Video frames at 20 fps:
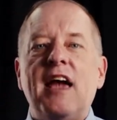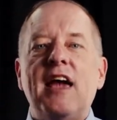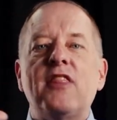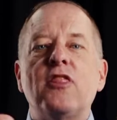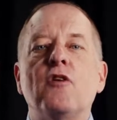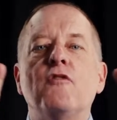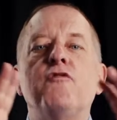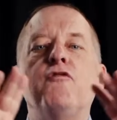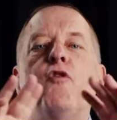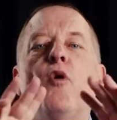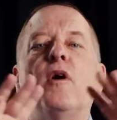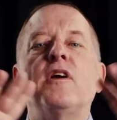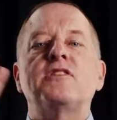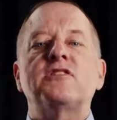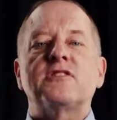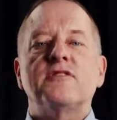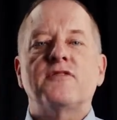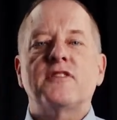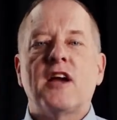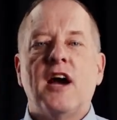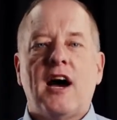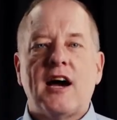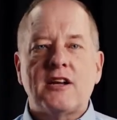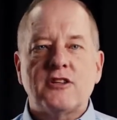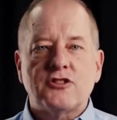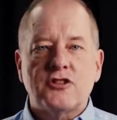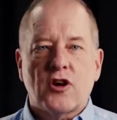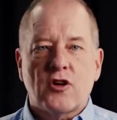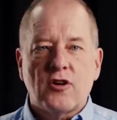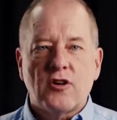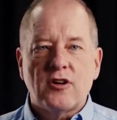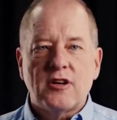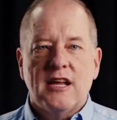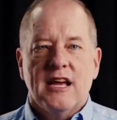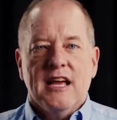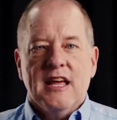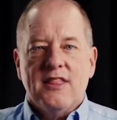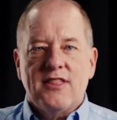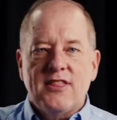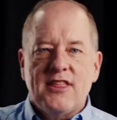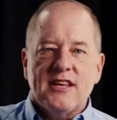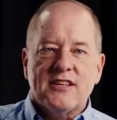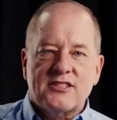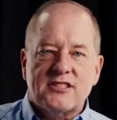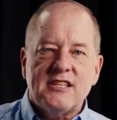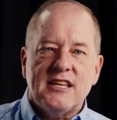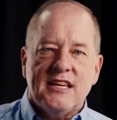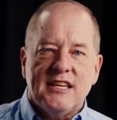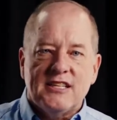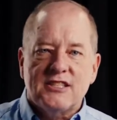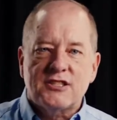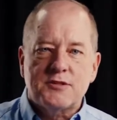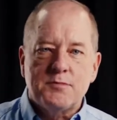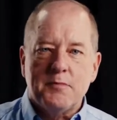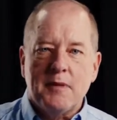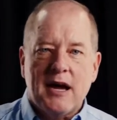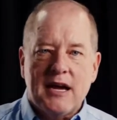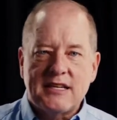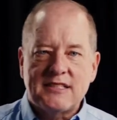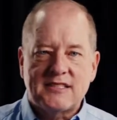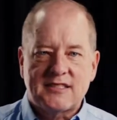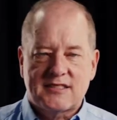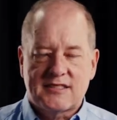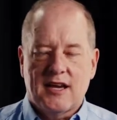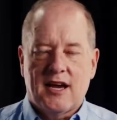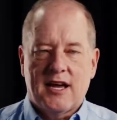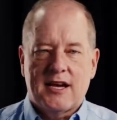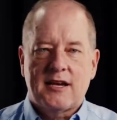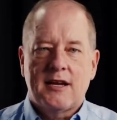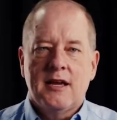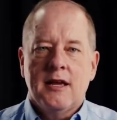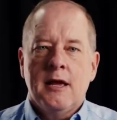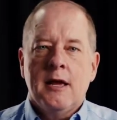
and the voice of God is heard This is my Son.